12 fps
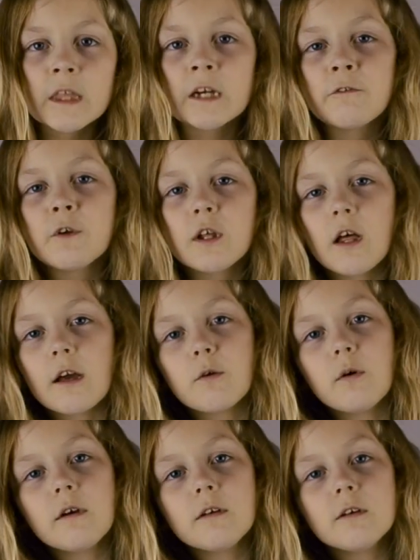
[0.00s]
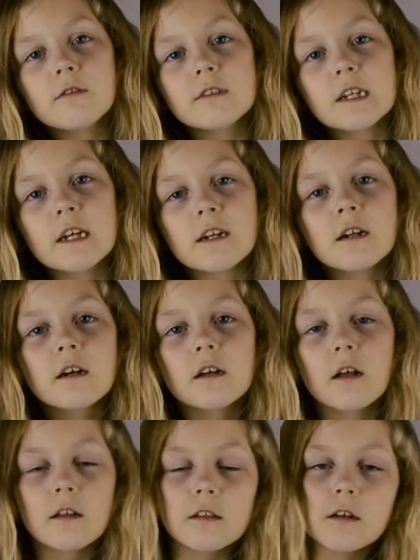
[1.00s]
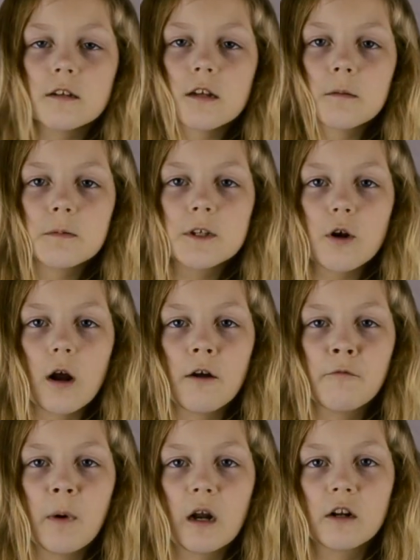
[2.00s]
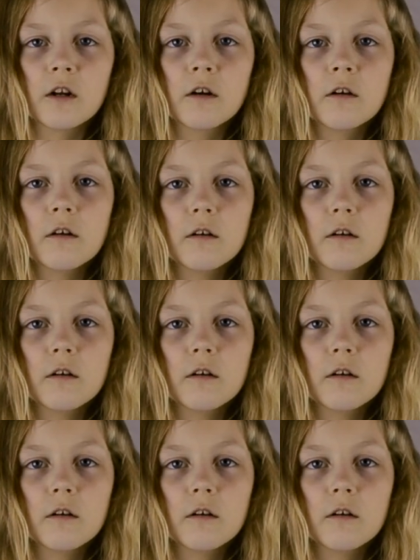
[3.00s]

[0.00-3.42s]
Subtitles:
If you like what you've seen, click the subscribe button.